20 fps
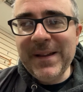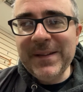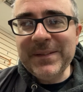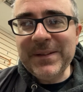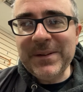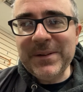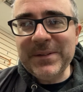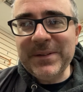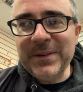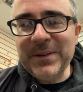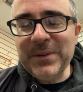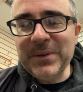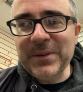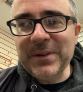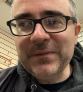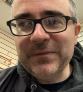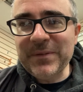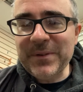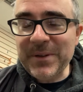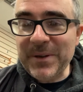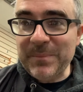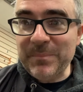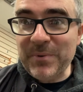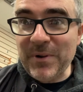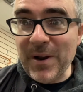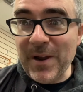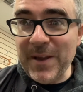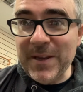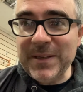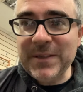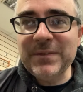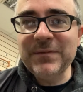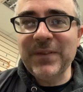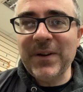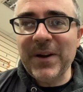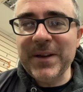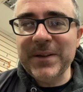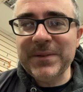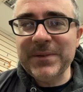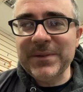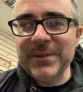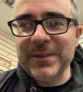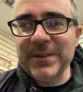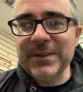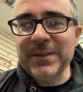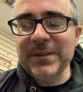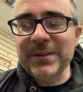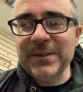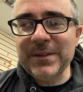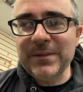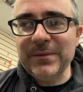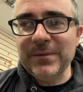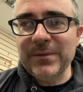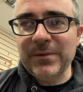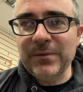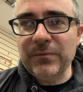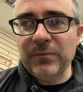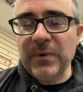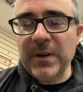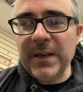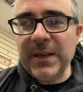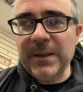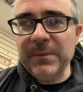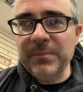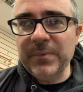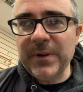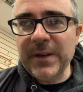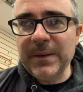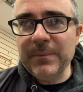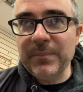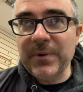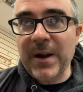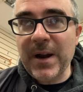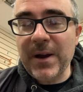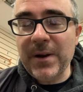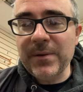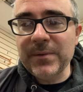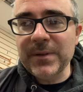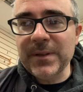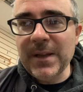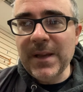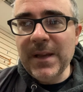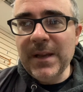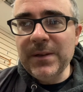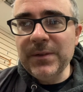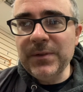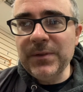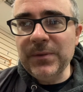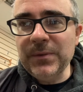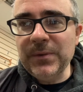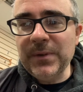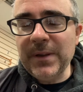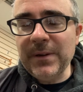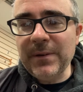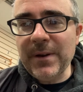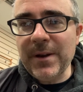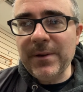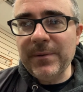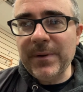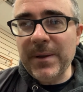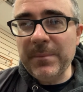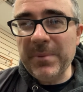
they're they're looking for their prize fighters to, to, to really bring proud to their area.